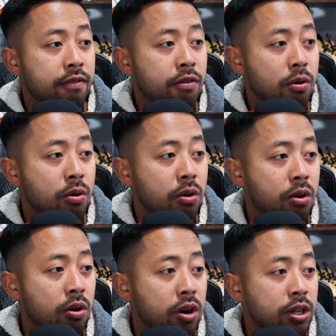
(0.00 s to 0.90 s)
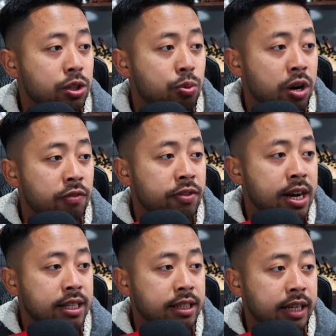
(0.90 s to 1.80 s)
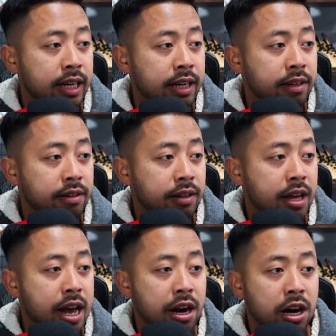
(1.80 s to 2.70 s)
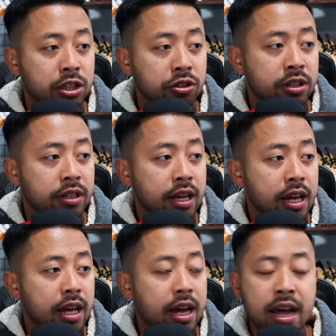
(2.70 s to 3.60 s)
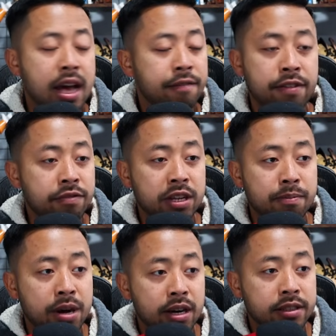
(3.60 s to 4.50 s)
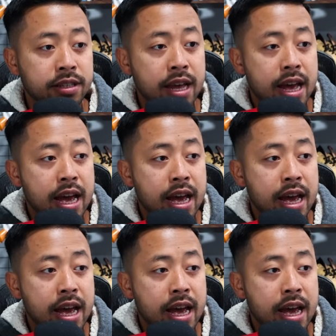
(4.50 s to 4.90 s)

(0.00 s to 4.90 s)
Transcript: for 12.19 and 100 at 15 bucks.